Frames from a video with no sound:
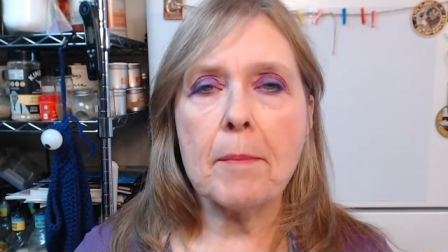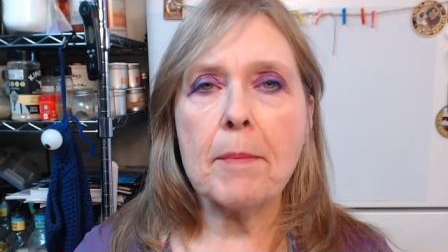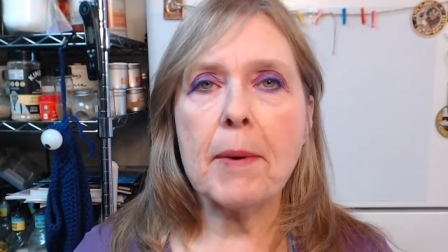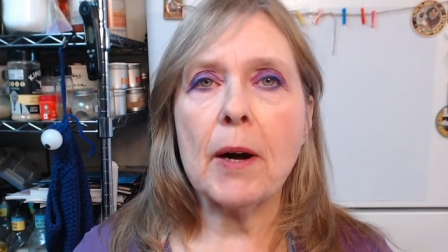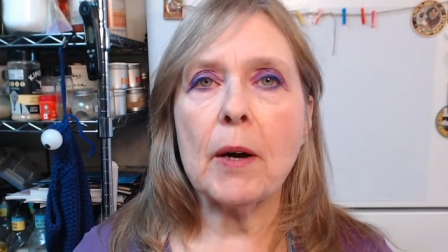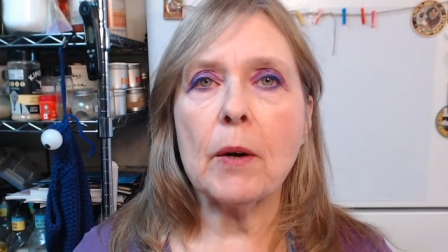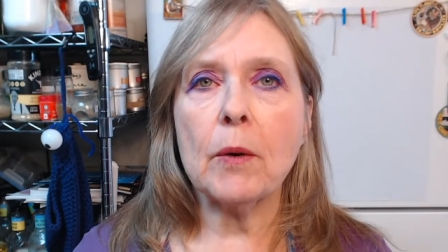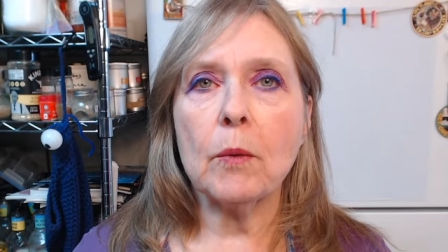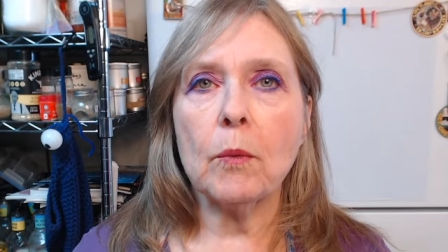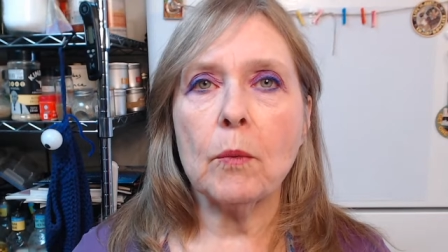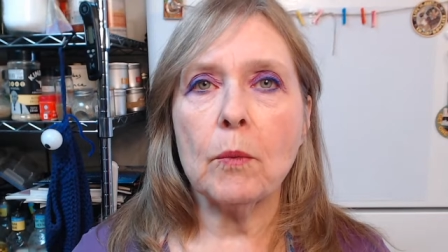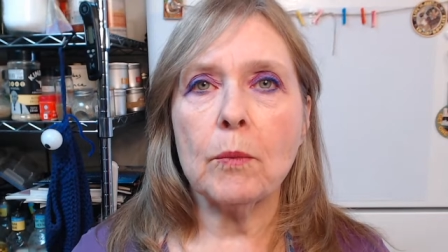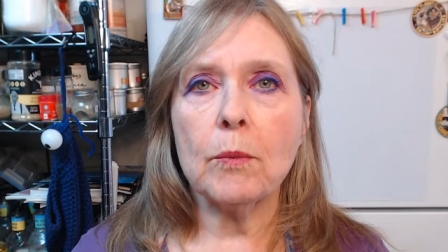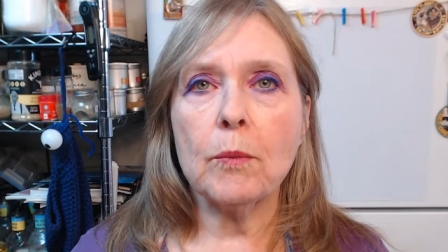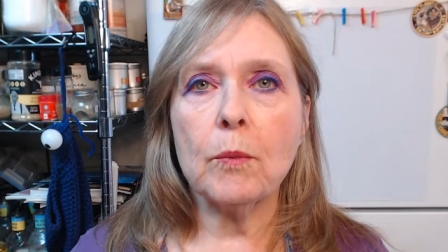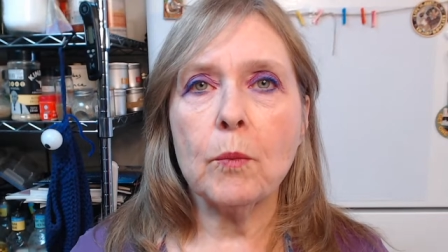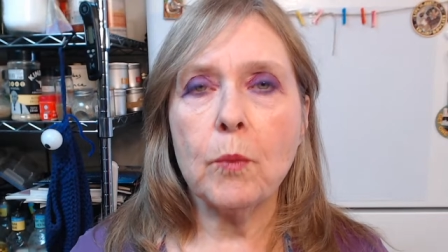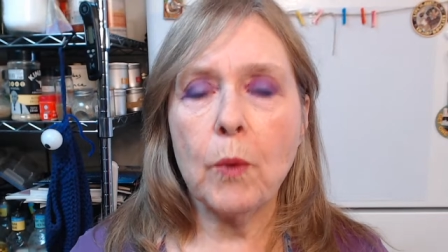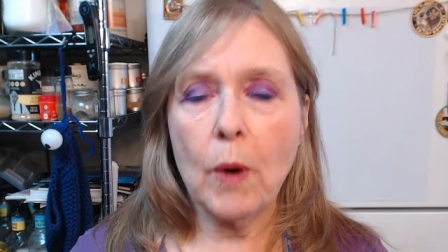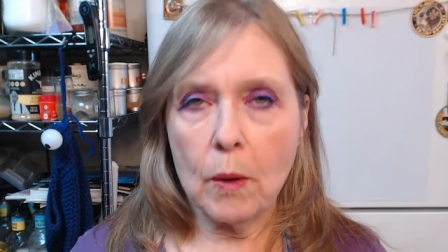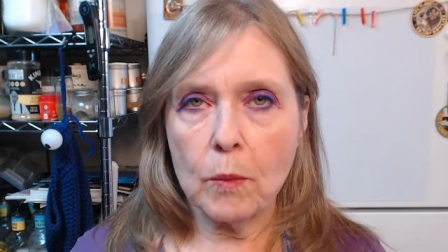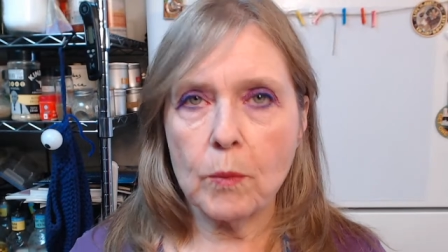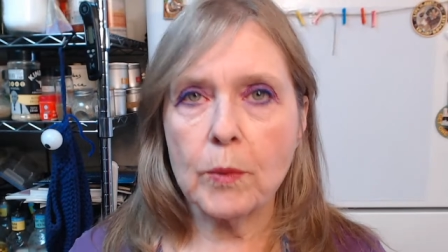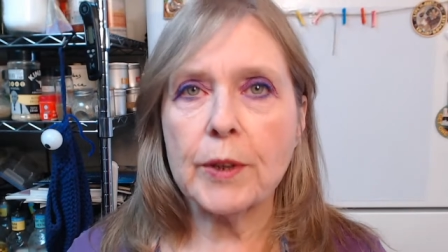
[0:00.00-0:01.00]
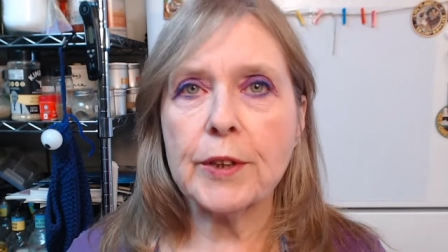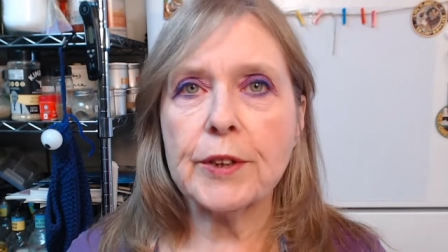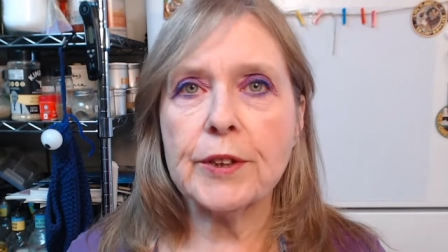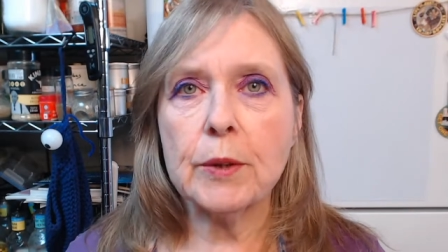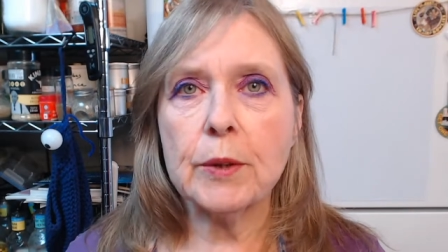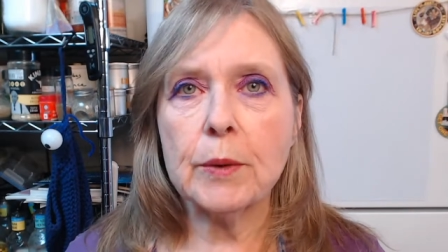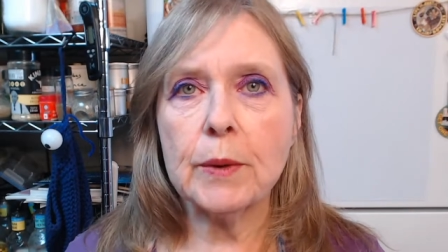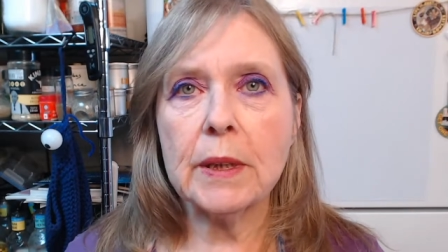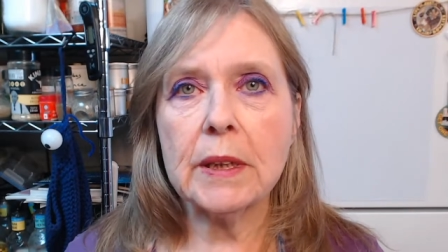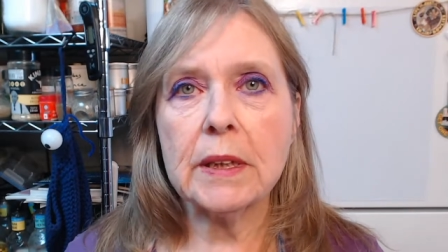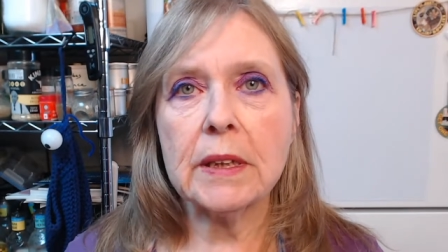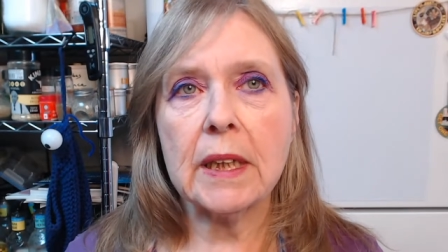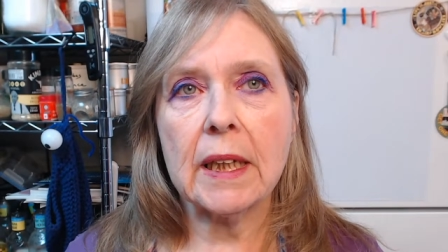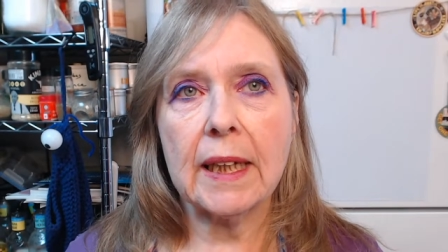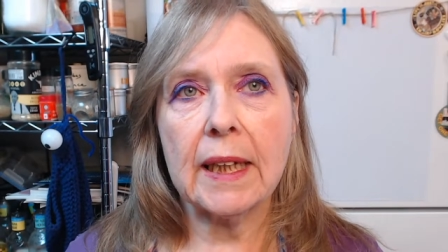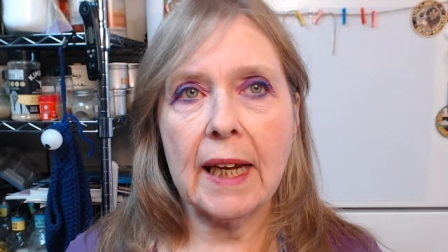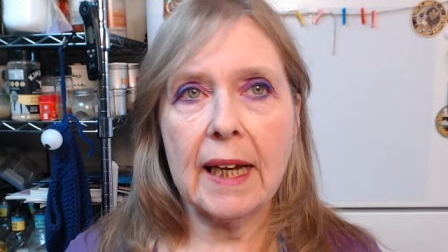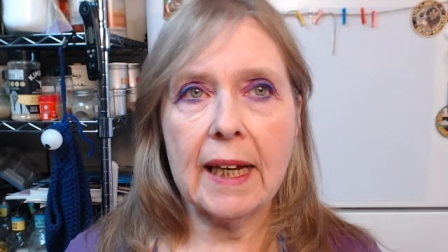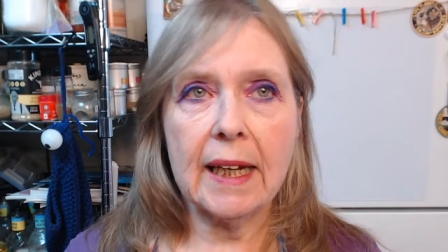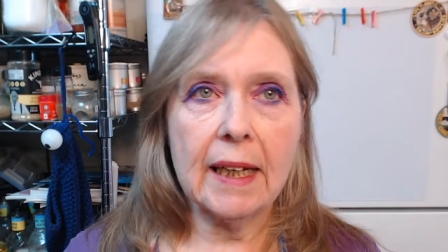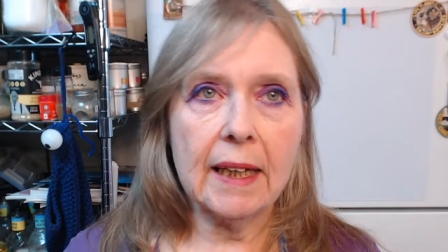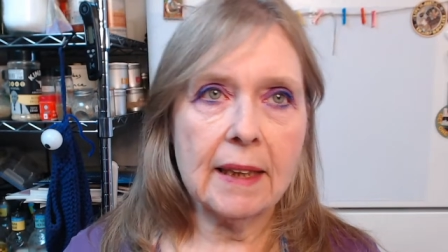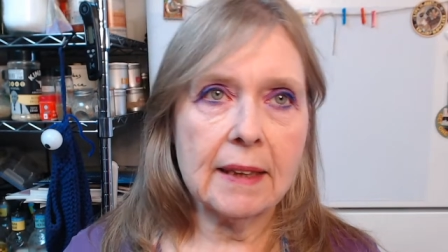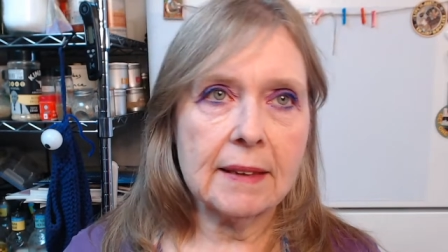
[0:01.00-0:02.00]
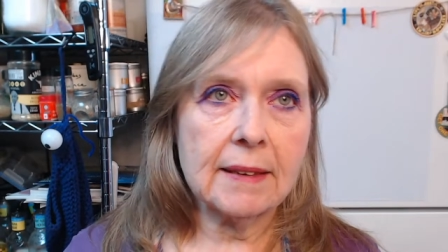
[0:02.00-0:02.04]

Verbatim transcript: about what we're doing today.